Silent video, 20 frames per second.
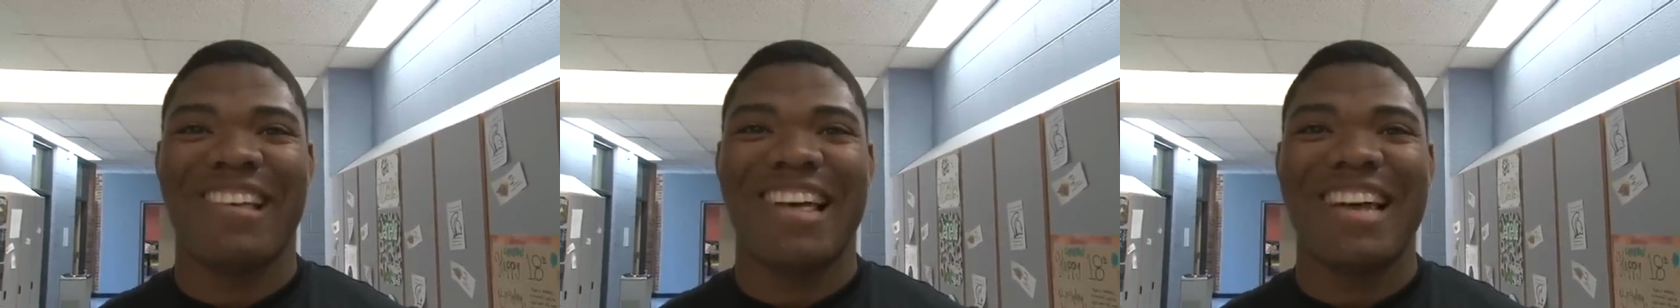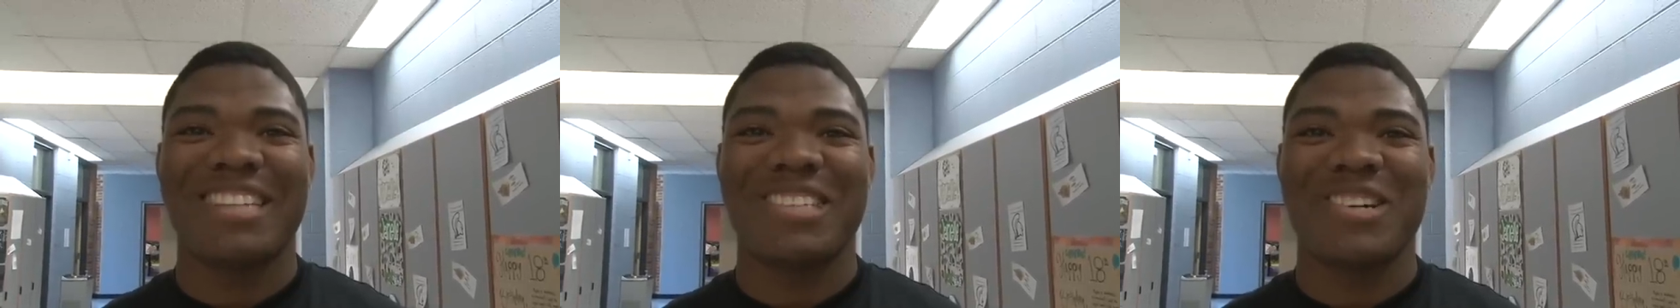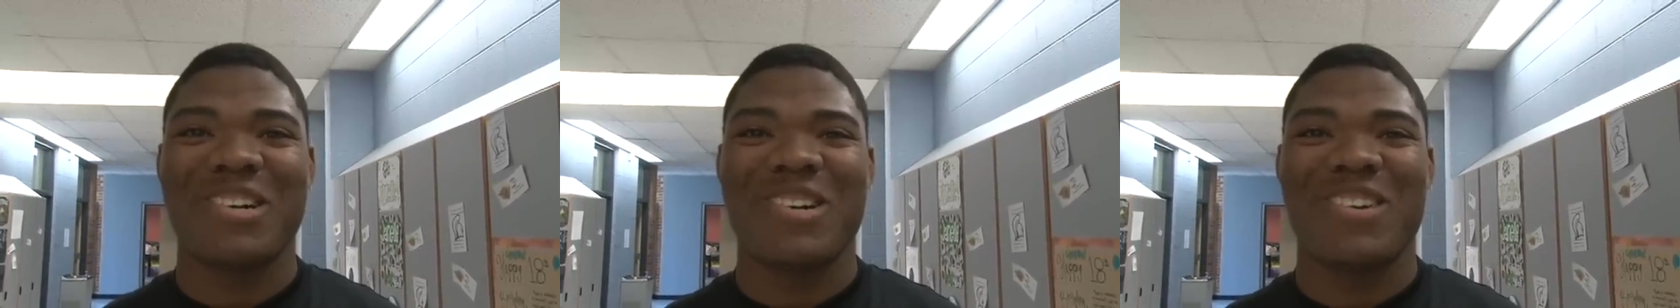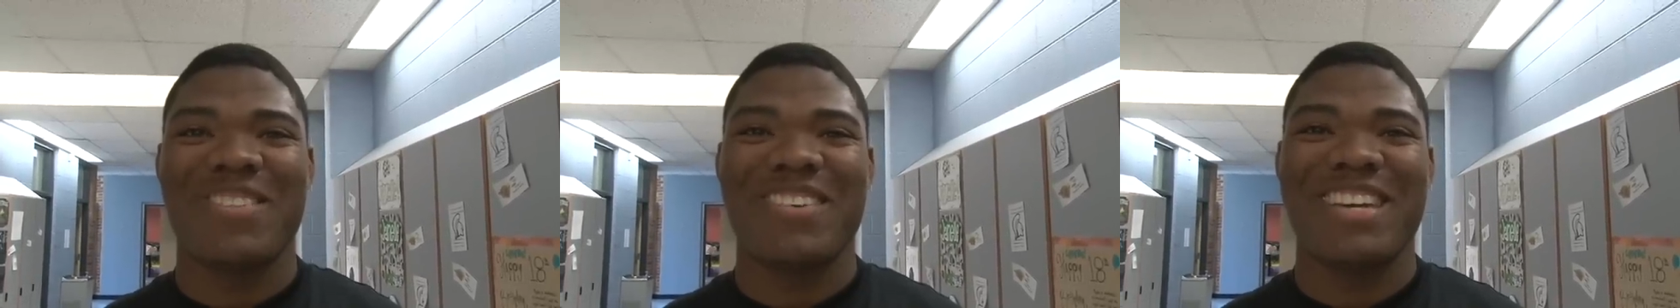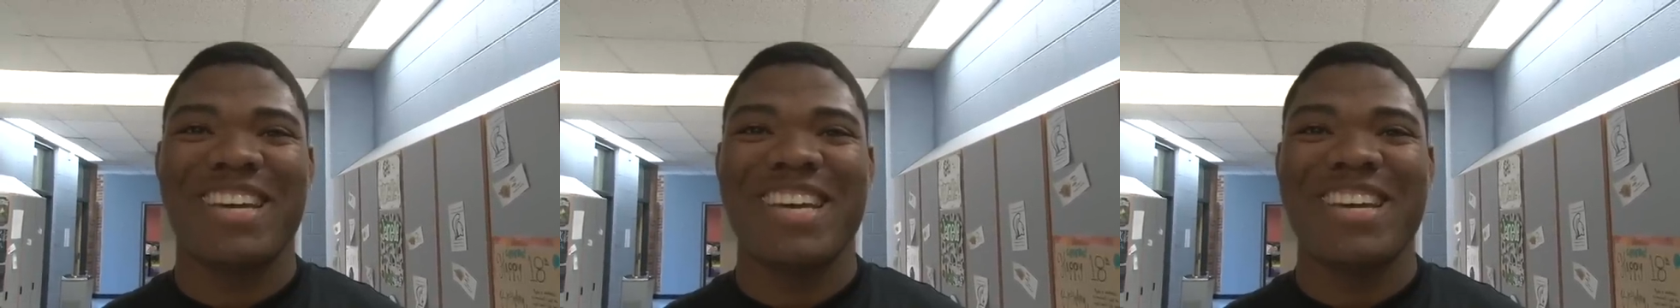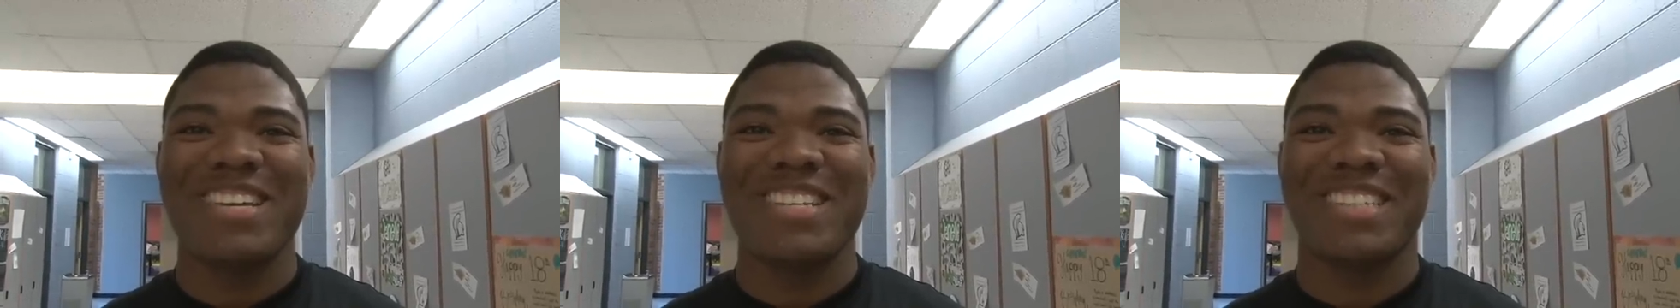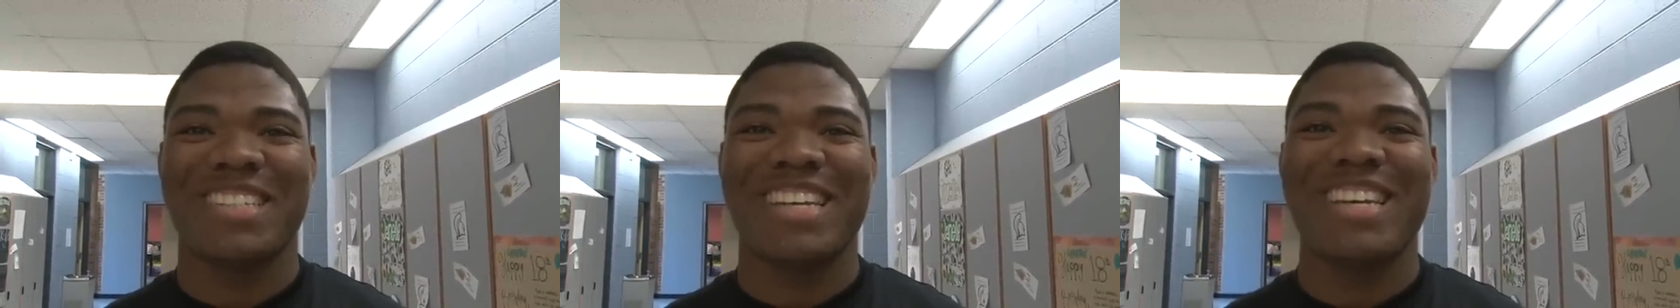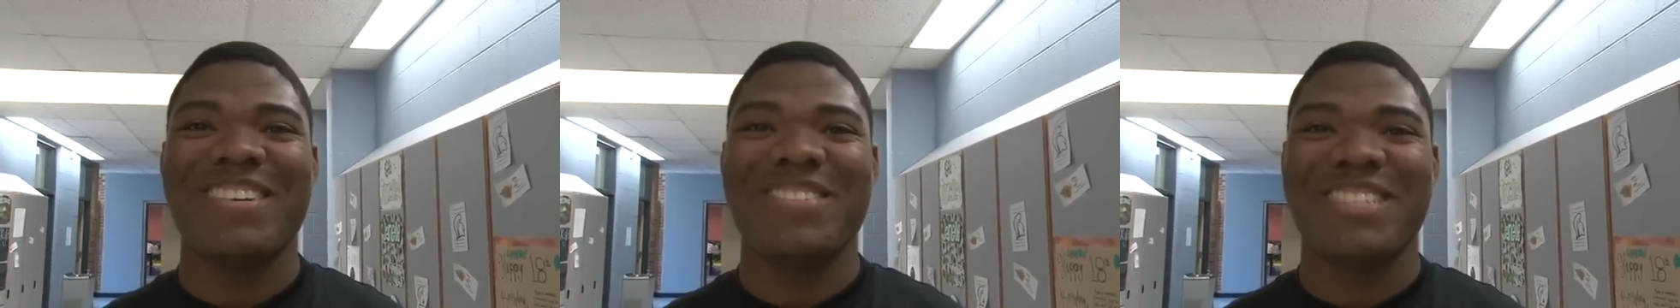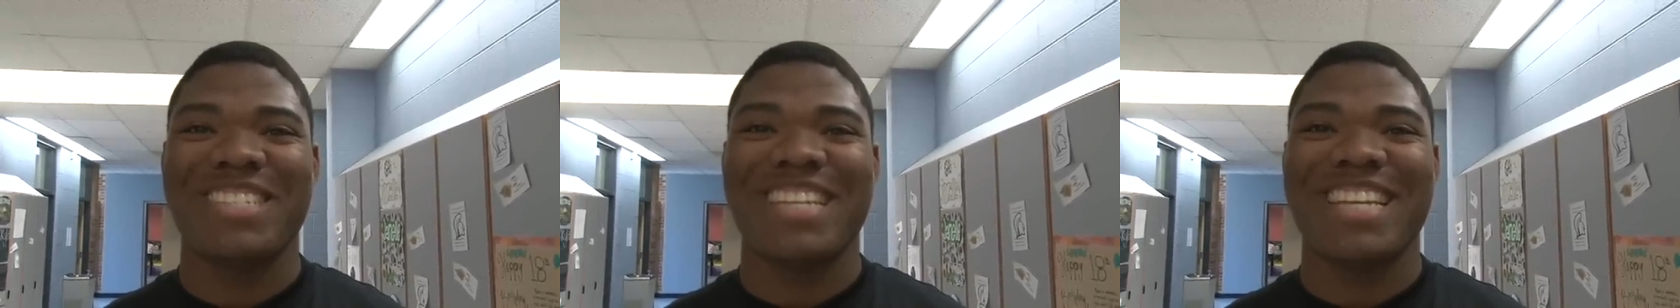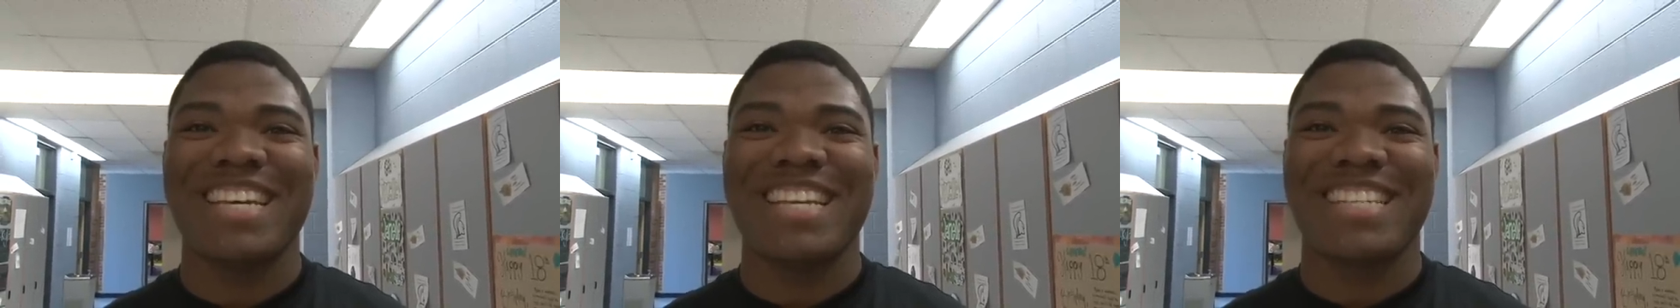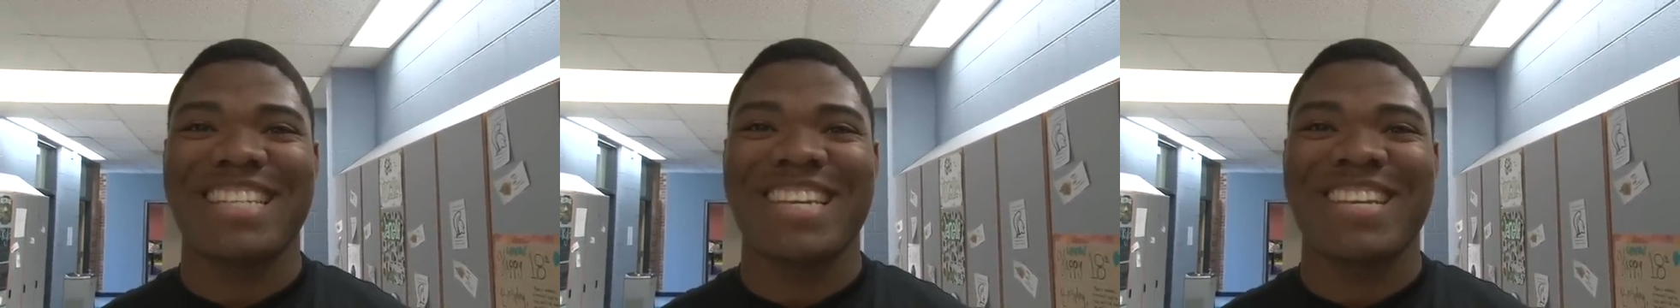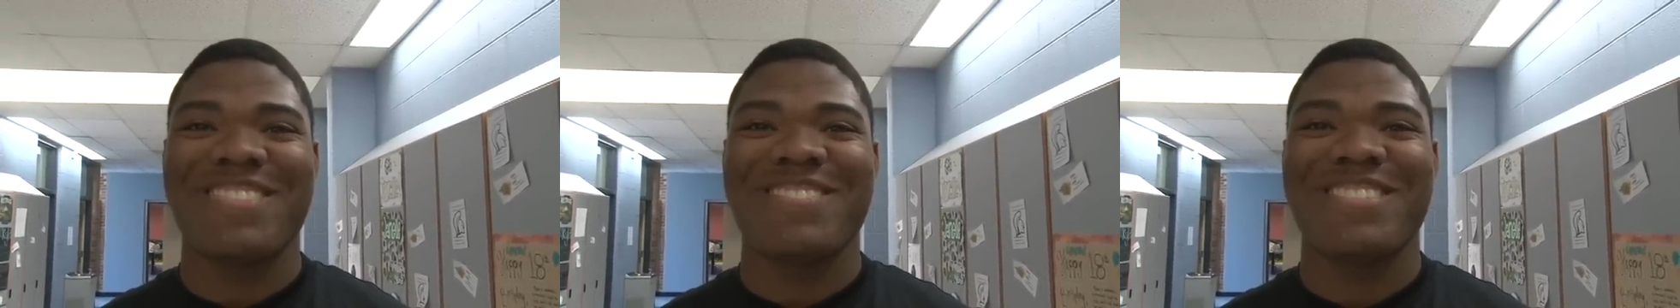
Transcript: I told him it, was, it was decent.